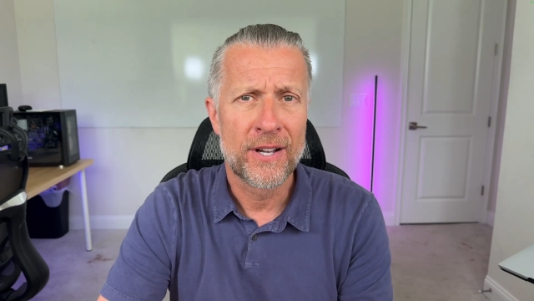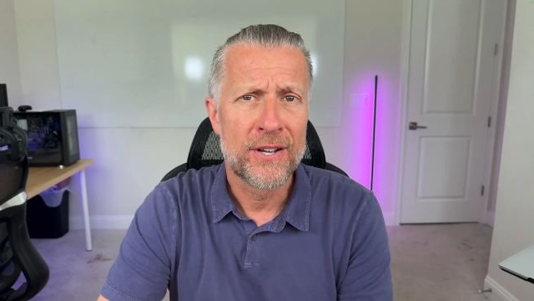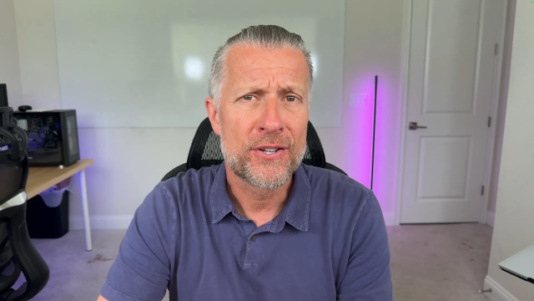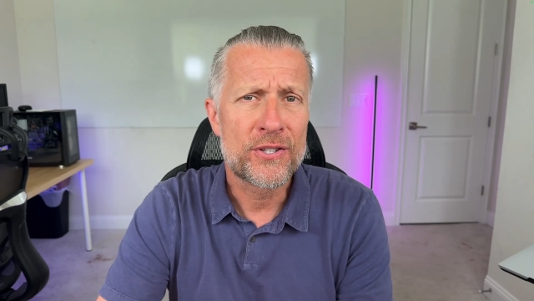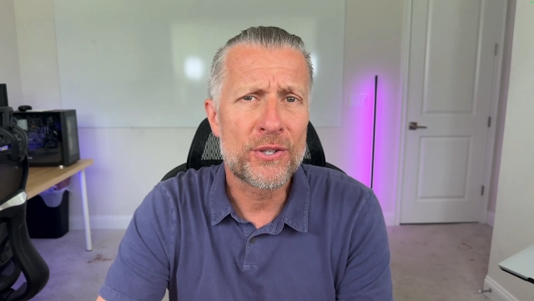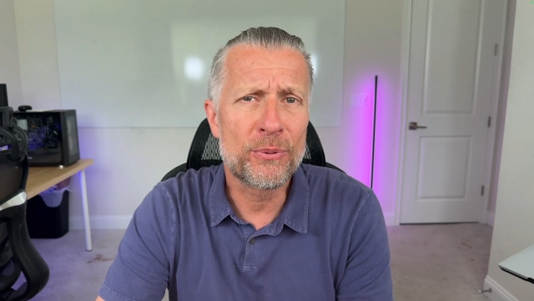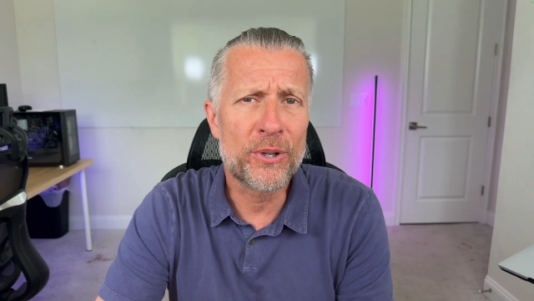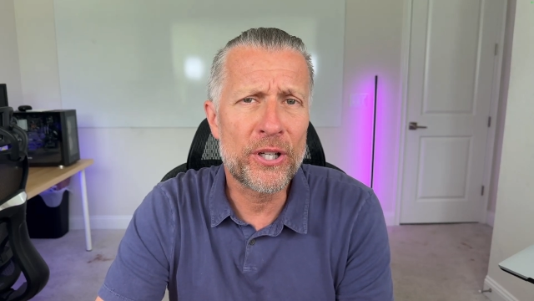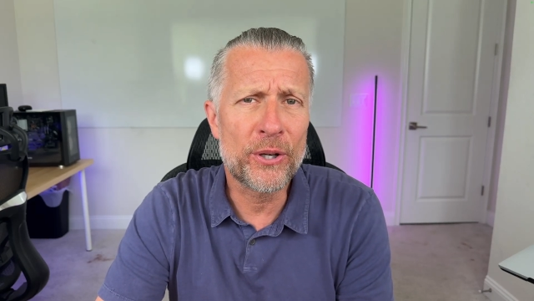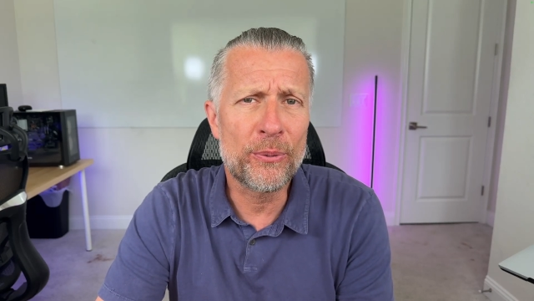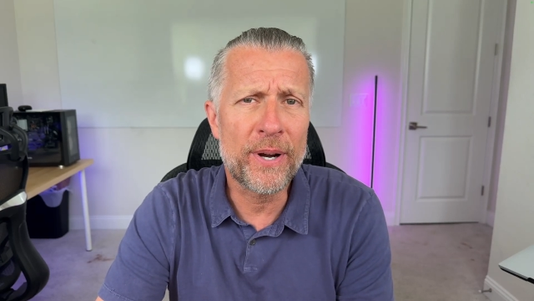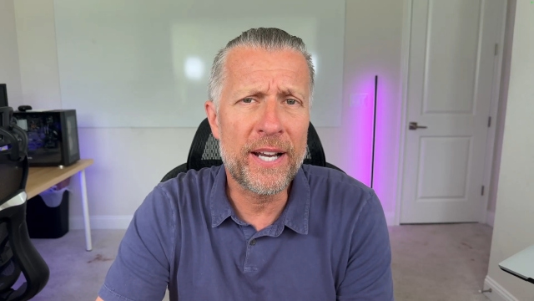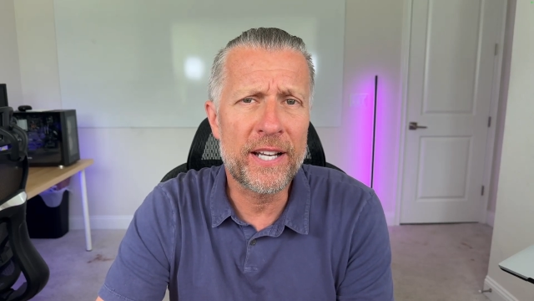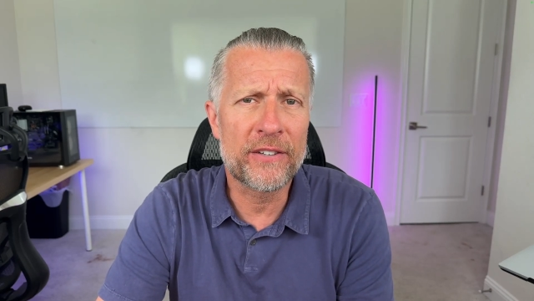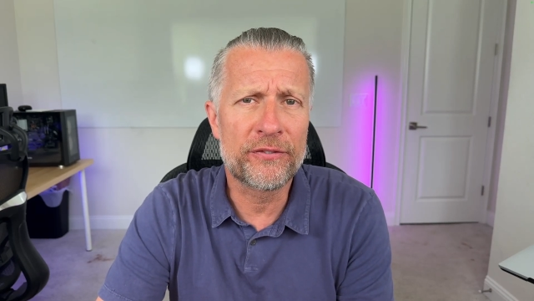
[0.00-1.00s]
So what are you
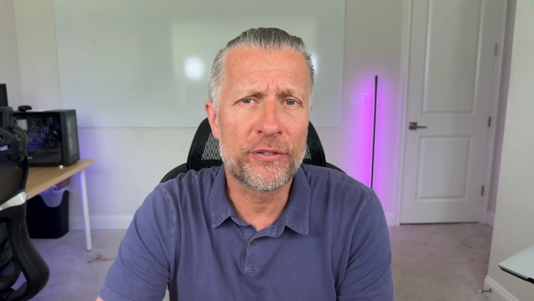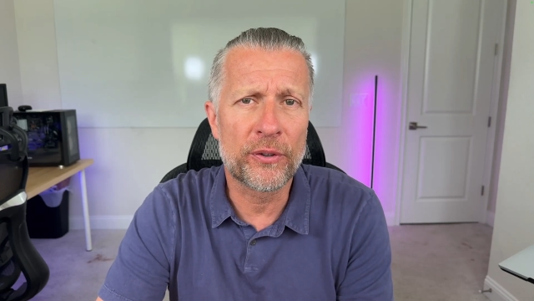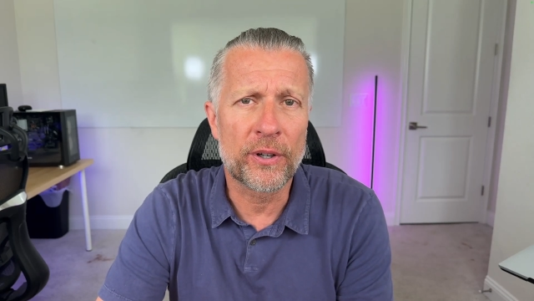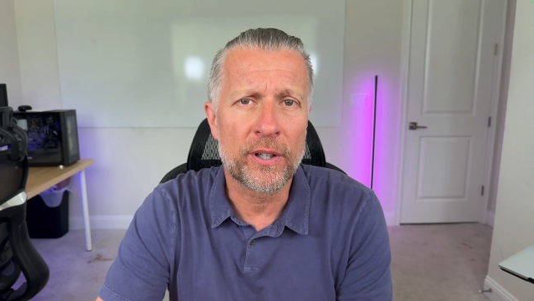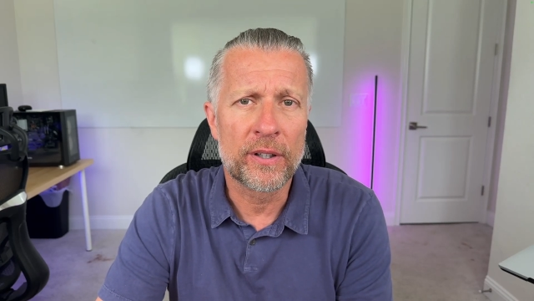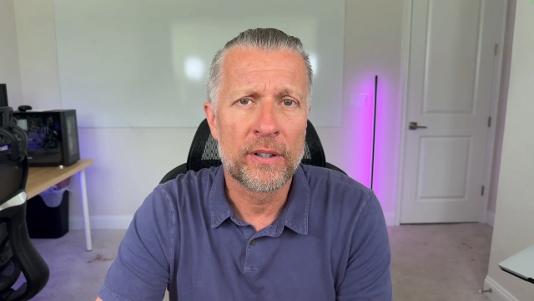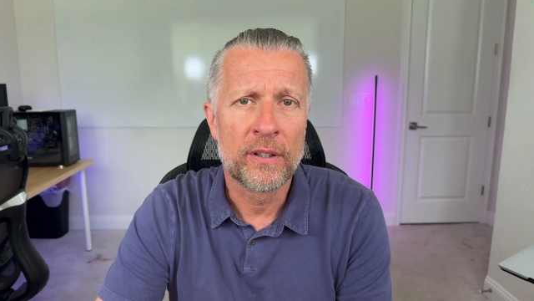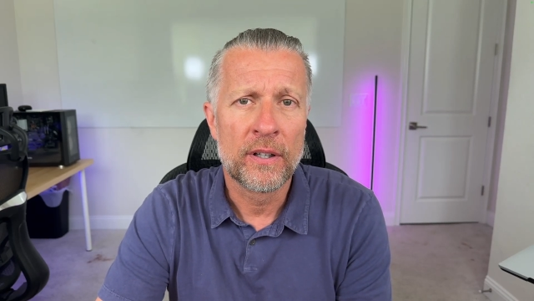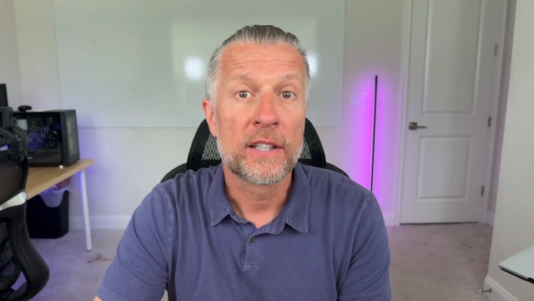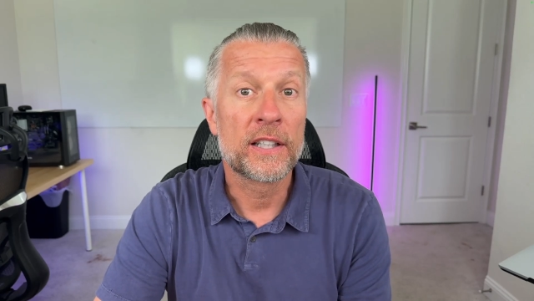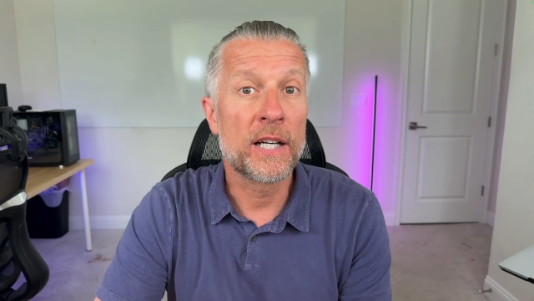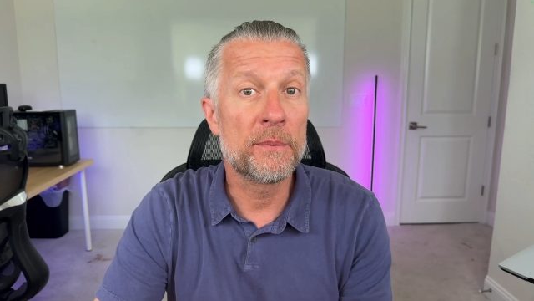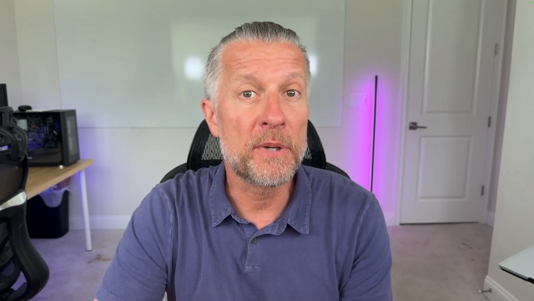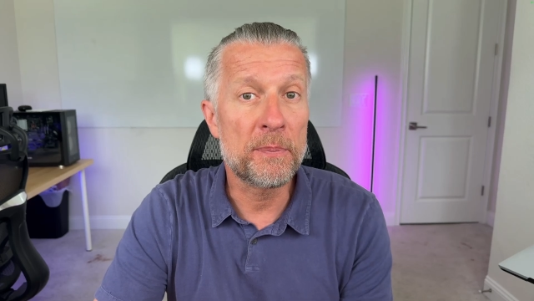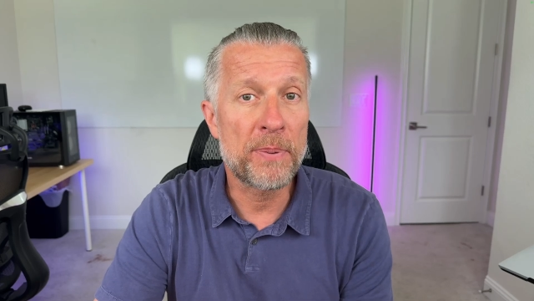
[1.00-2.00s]
waiting for?
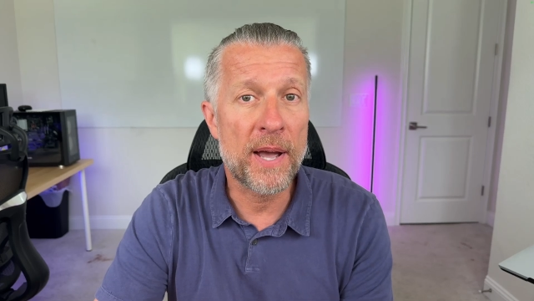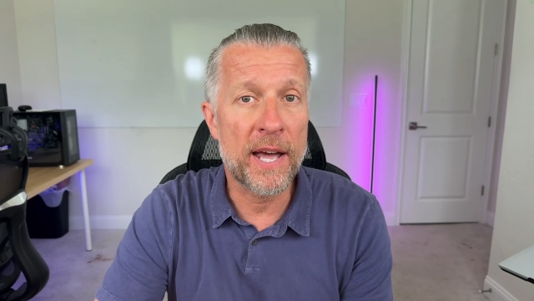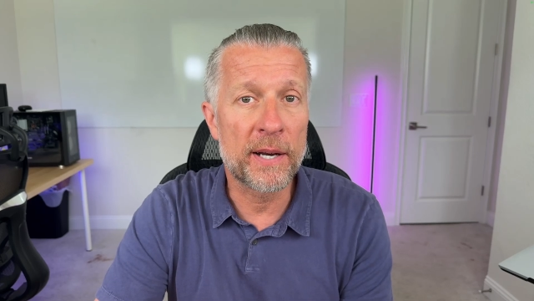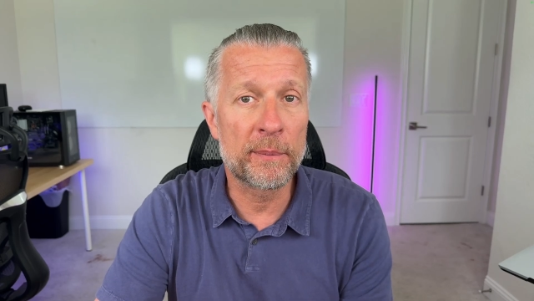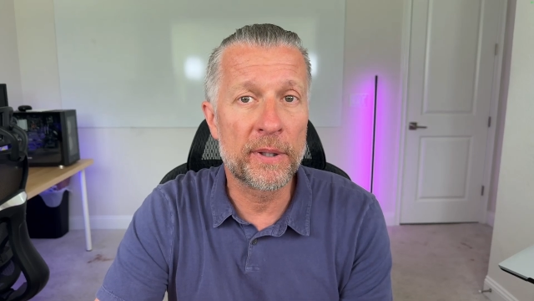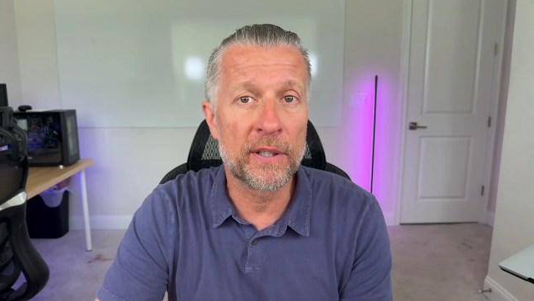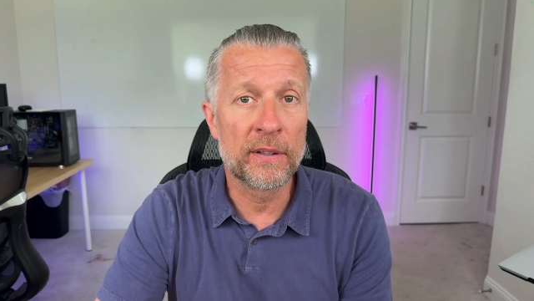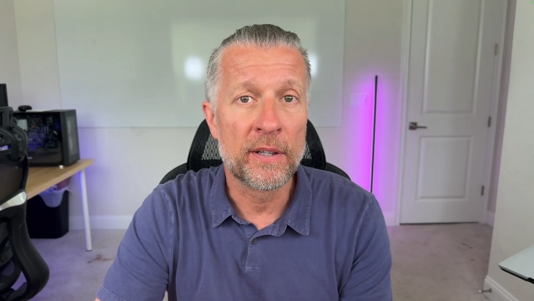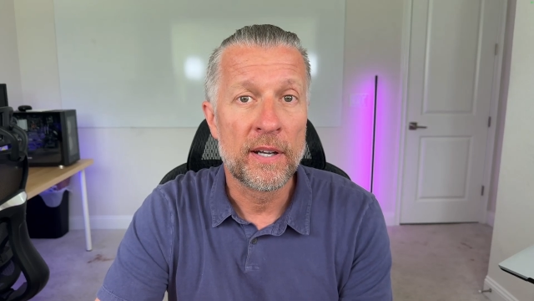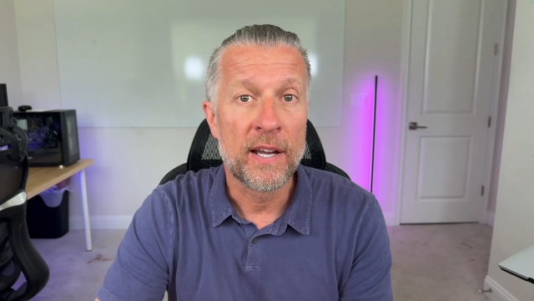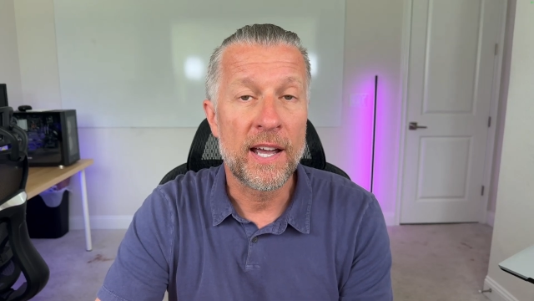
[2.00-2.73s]
Come to Panameer